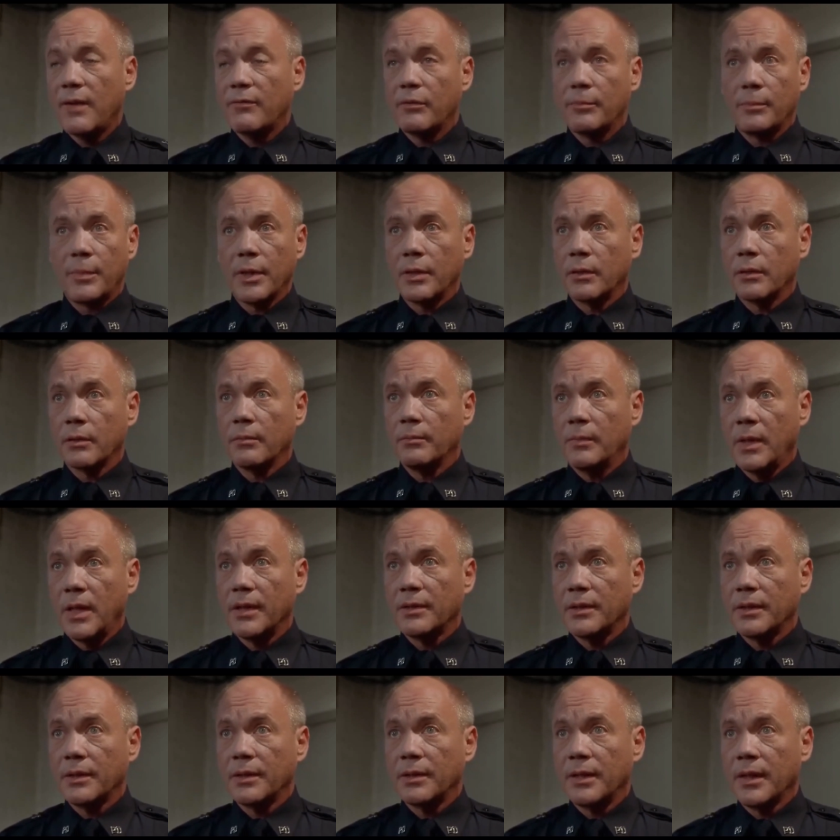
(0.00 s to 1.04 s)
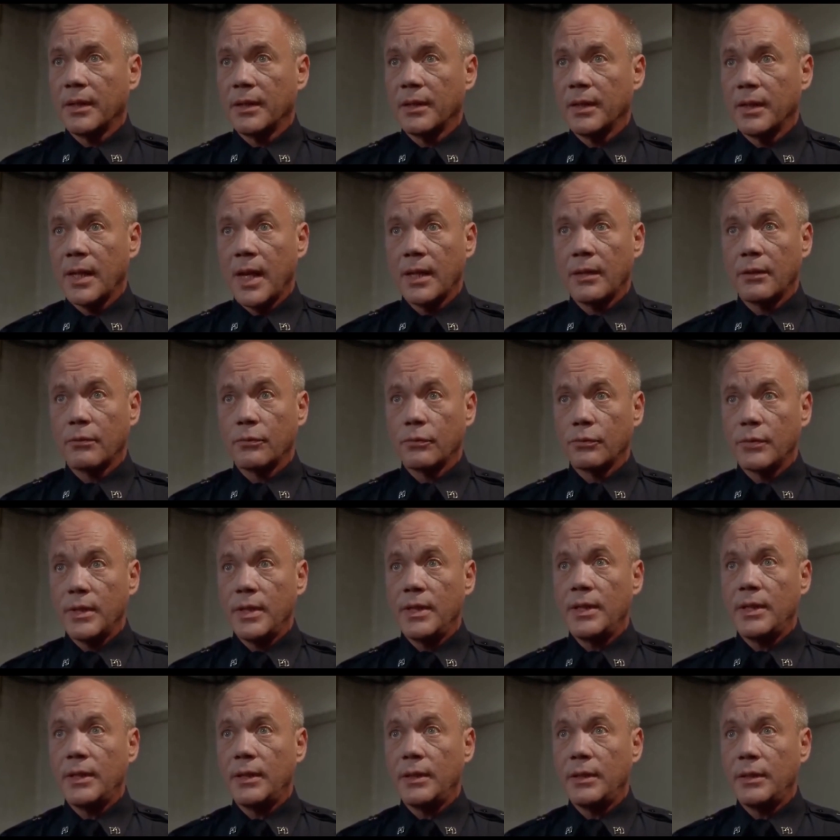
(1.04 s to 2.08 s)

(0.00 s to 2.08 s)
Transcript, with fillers: bigger budget then and i could really